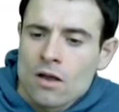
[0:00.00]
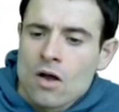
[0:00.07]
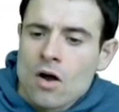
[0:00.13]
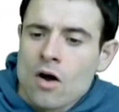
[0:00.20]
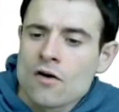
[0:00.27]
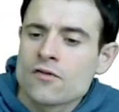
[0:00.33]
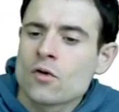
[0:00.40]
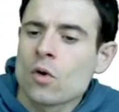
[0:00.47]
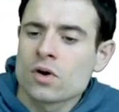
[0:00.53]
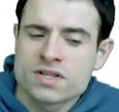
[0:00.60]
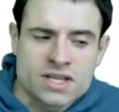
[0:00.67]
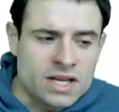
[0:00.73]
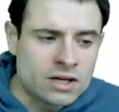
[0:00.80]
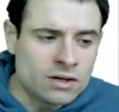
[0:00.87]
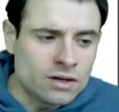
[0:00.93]
Of course
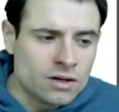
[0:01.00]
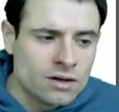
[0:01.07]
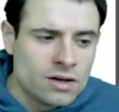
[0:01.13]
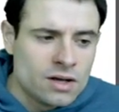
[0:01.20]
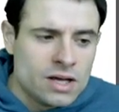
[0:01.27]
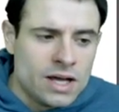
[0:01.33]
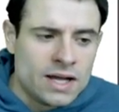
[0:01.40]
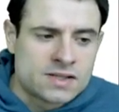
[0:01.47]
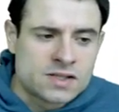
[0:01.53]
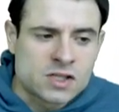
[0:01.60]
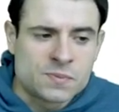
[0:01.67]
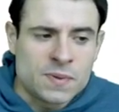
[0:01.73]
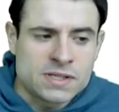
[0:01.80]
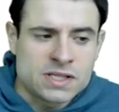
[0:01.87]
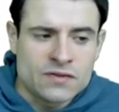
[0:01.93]
here, it's a
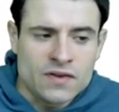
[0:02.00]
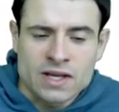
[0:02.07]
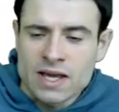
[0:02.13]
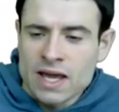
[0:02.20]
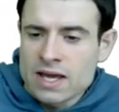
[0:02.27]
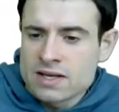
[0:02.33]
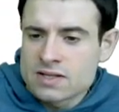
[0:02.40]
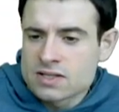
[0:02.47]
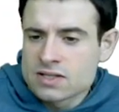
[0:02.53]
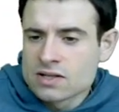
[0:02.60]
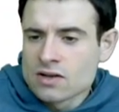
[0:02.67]
specific case